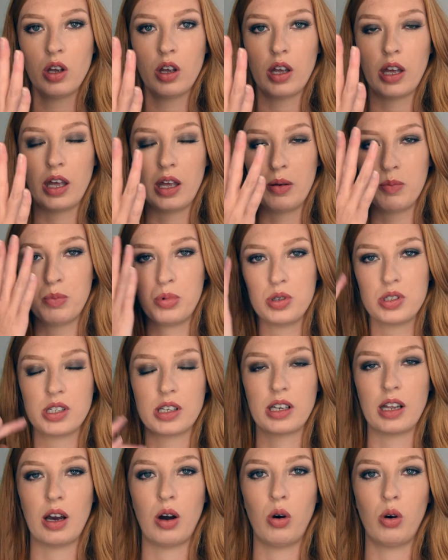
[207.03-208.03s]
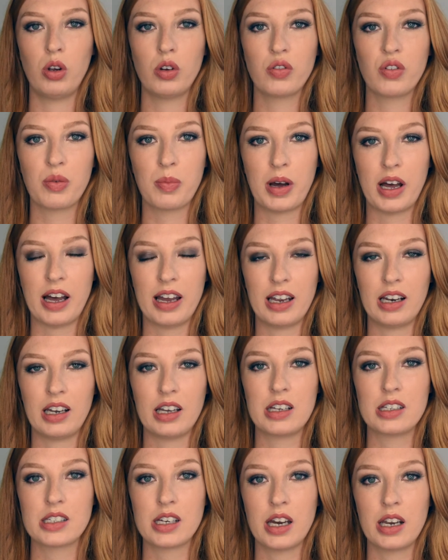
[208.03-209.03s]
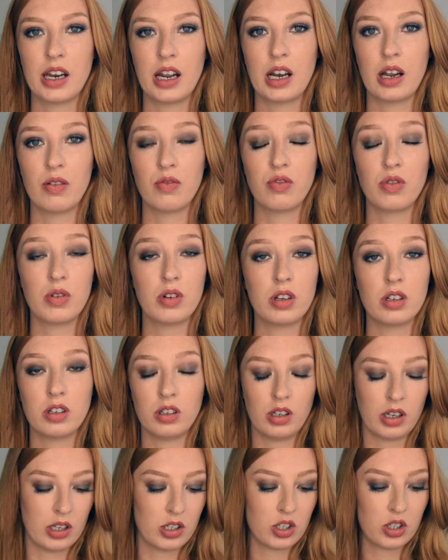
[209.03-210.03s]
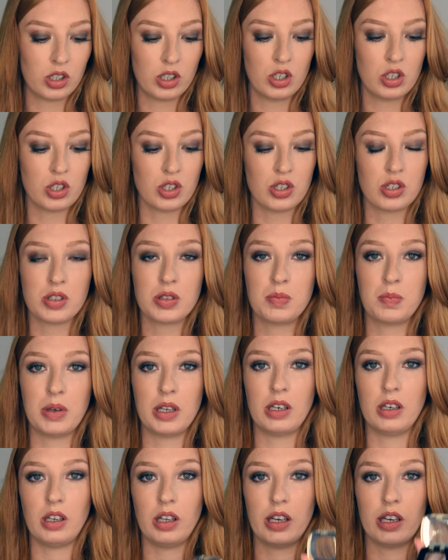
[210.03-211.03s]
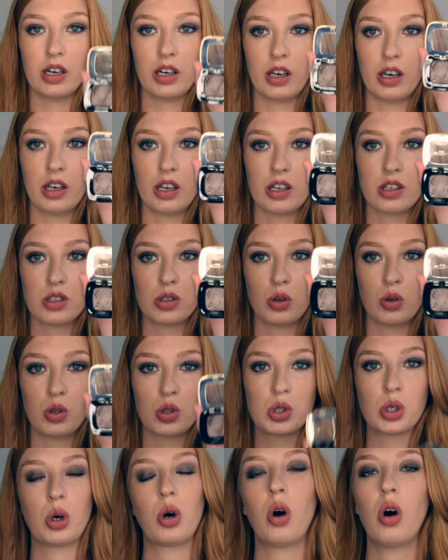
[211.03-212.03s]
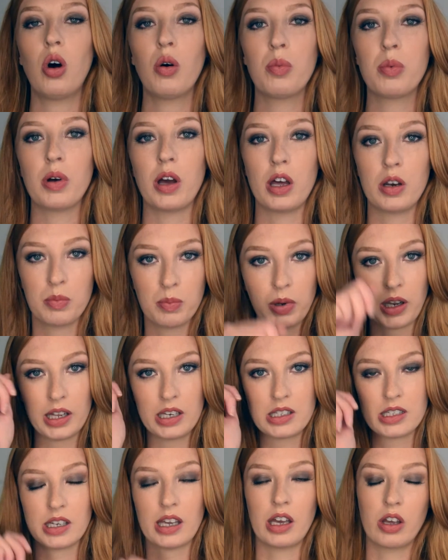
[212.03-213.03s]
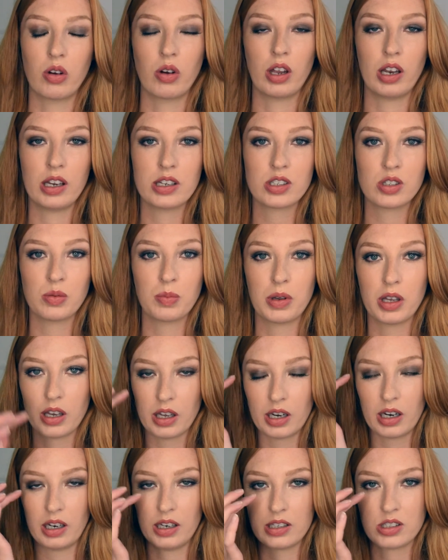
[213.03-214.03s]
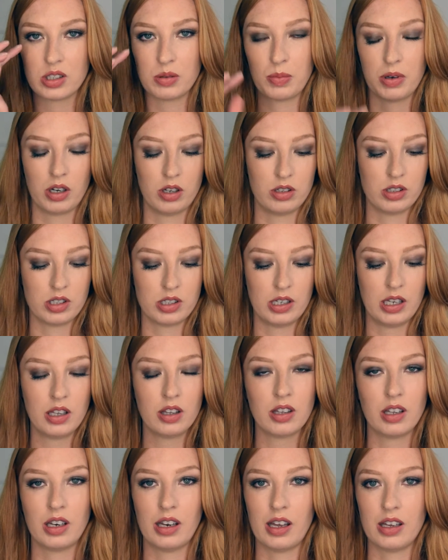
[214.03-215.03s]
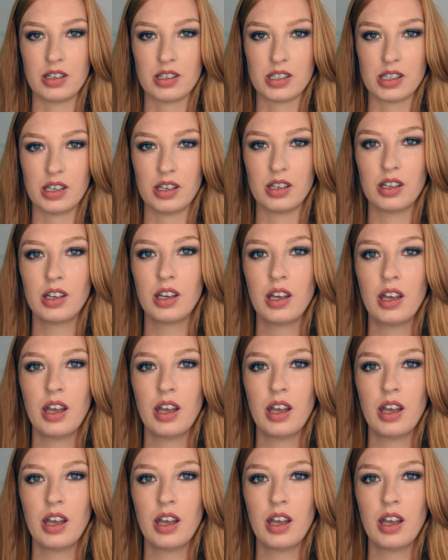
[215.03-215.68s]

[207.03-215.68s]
putting that all over my eyelids, and then I've literally just been layering this on top and blending out a little bit and a little bit underneath, and that's it.